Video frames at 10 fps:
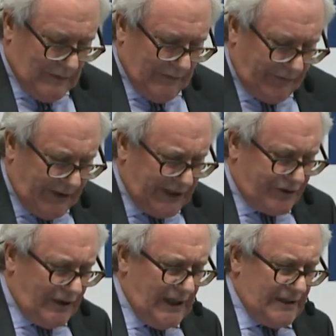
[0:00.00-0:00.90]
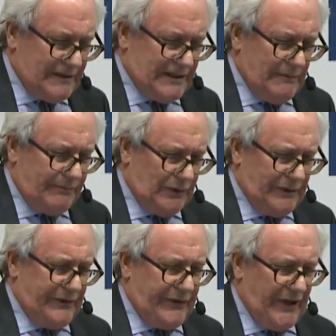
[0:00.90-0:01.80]
free trade is an
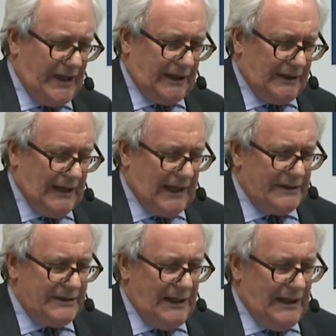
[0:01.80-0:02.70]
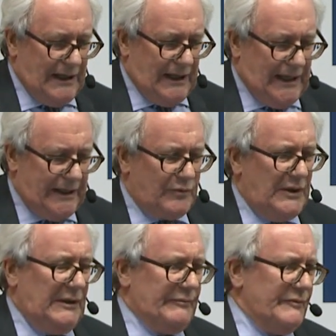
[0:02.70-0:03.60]
important thing, and it
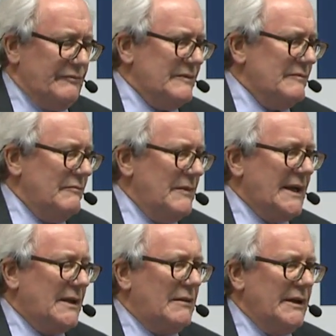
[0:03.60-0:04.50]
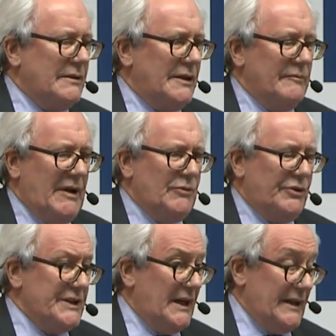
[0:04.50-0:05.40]
will make our economy
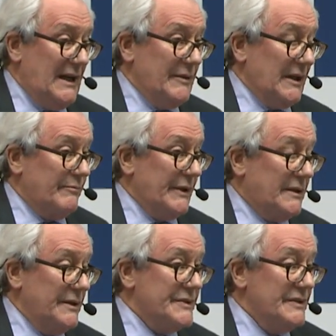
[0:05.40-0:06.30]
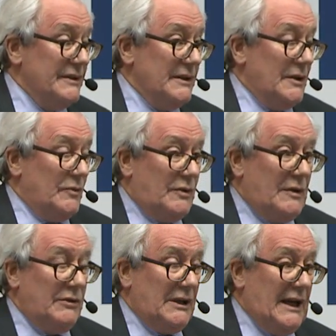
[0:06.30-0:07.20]
more dynamic, because
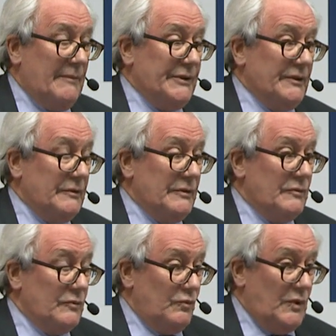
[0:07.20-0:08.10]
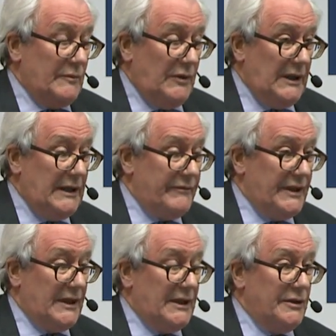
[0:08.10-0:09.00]
what will happen when we leave
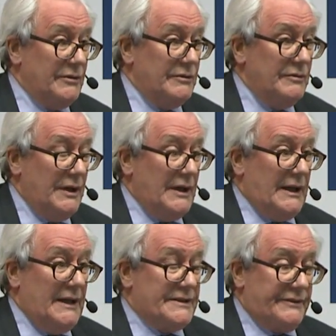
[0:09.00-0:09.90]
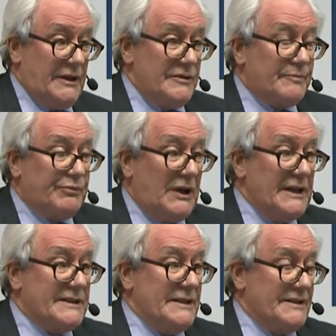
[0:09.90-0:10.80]
the EU is that those
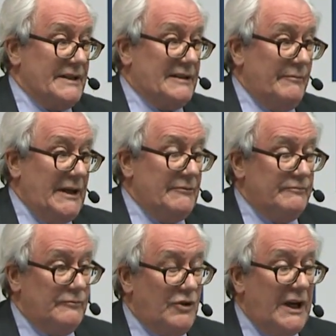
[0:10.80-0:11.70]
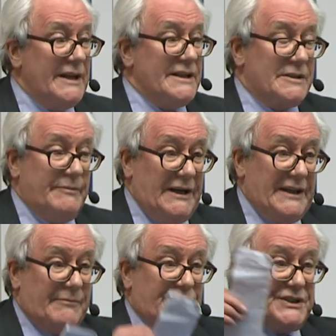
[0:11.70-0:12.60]
prices that have been raised by
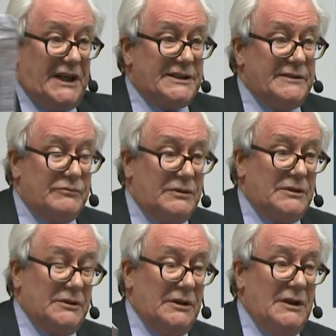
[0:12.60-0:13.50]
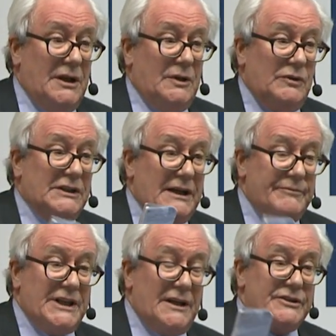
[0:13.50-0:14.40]
that protective wall will
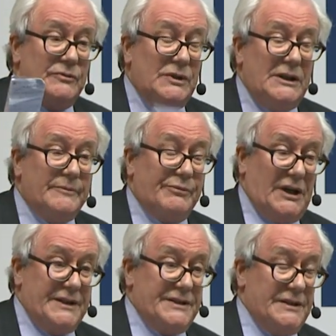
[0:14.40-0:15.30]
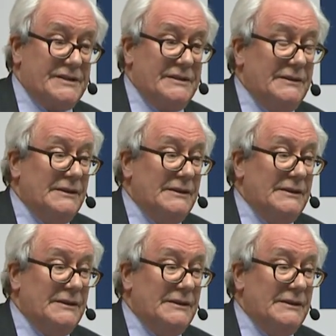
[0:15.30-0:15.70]
come down to world prices,